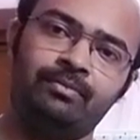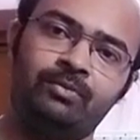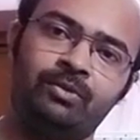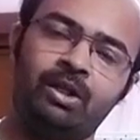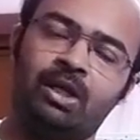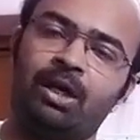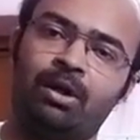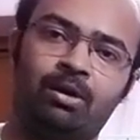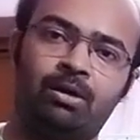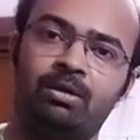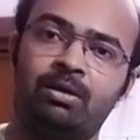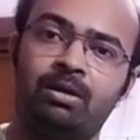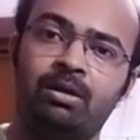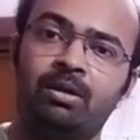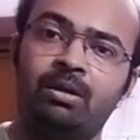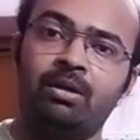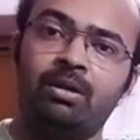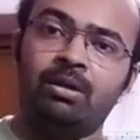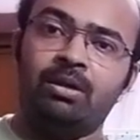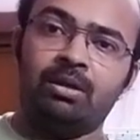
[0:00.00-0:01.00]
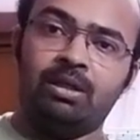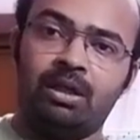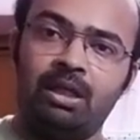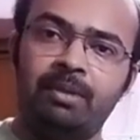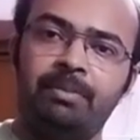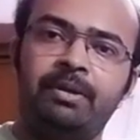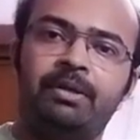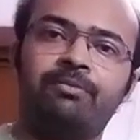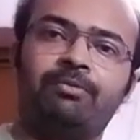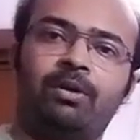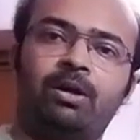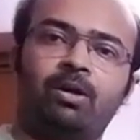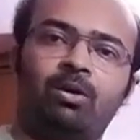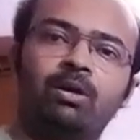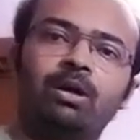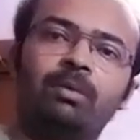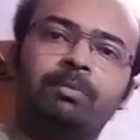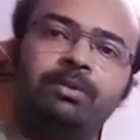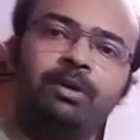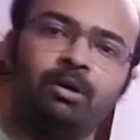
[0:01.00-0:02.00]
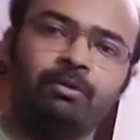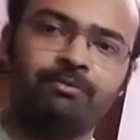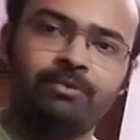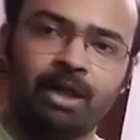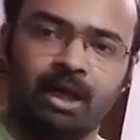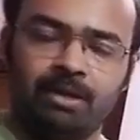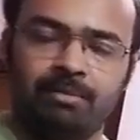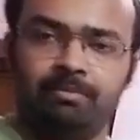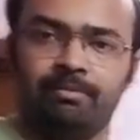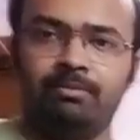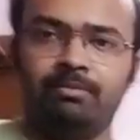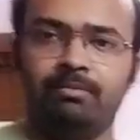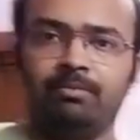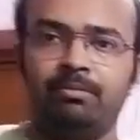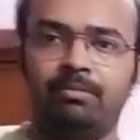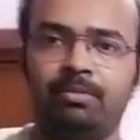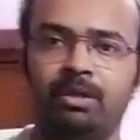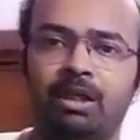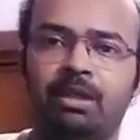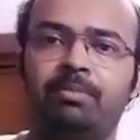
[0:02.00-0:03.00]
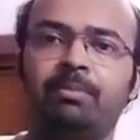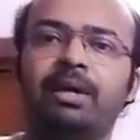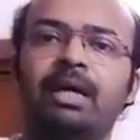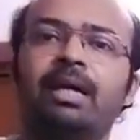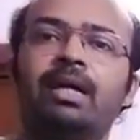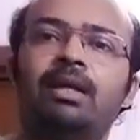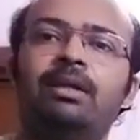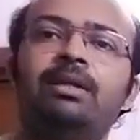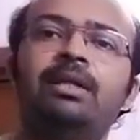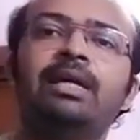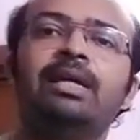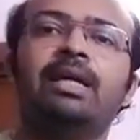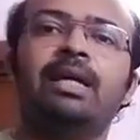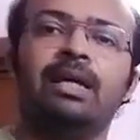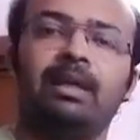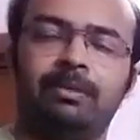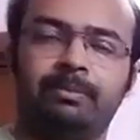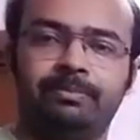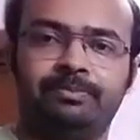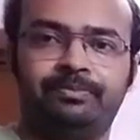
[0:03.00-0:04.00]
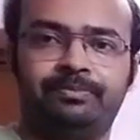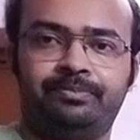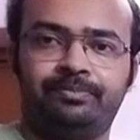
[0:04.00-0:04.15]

You cannot keep it for a longer period of time. It may get decay.